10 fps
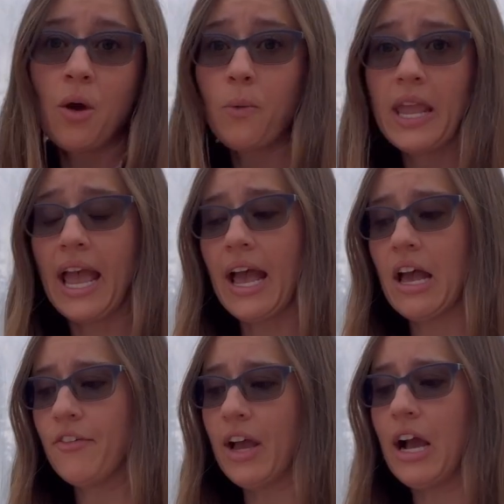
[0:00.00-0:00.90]
We
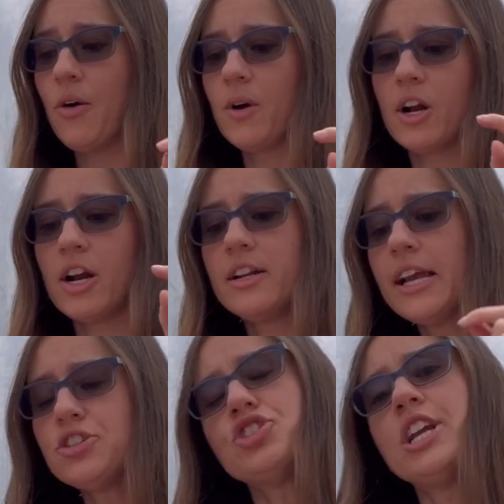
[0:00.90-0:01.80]
have our
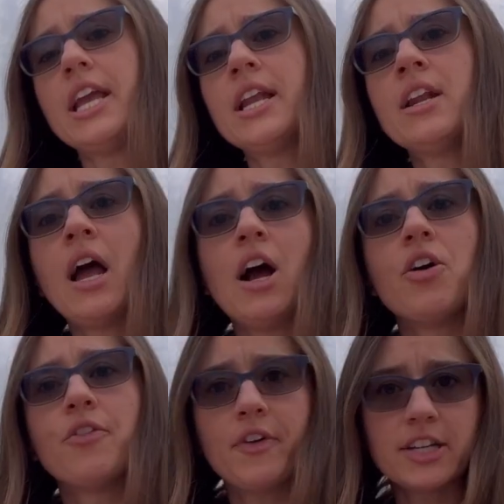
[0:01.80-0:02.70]
nitrogen,
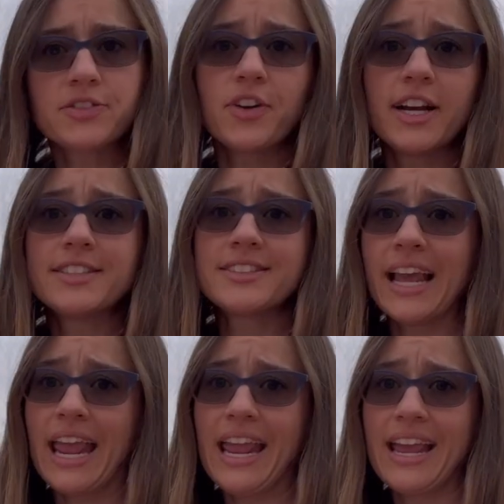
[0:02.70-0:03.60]
our phosphorus,
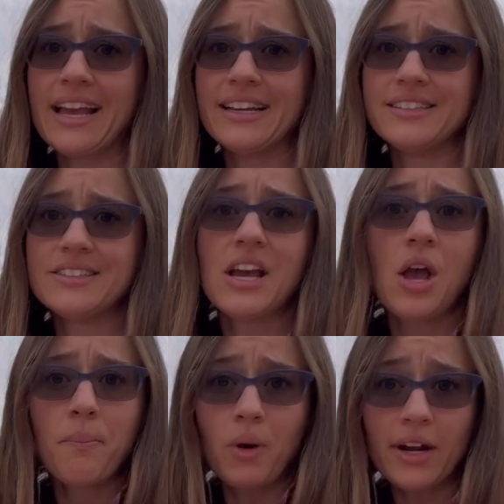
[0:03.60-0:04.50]
and
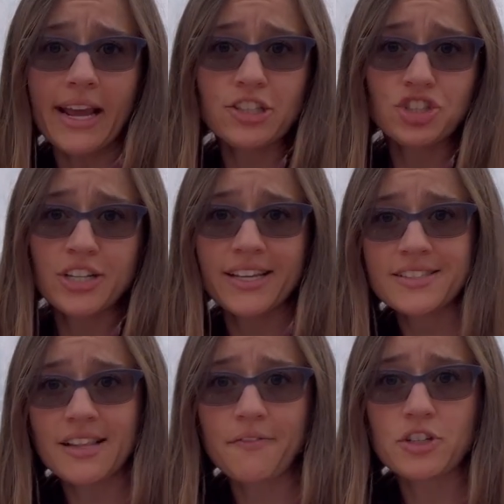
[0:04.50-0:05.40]
potash
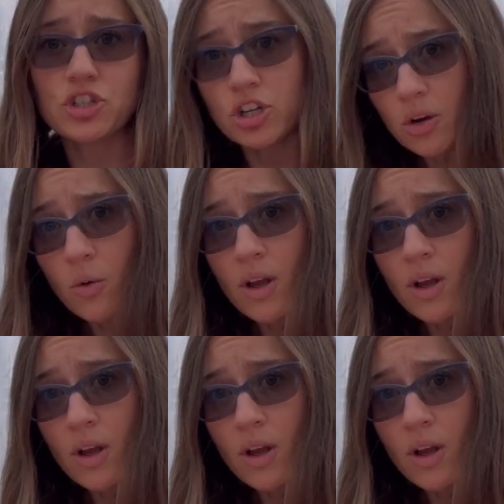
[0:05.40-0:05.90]
test left to do.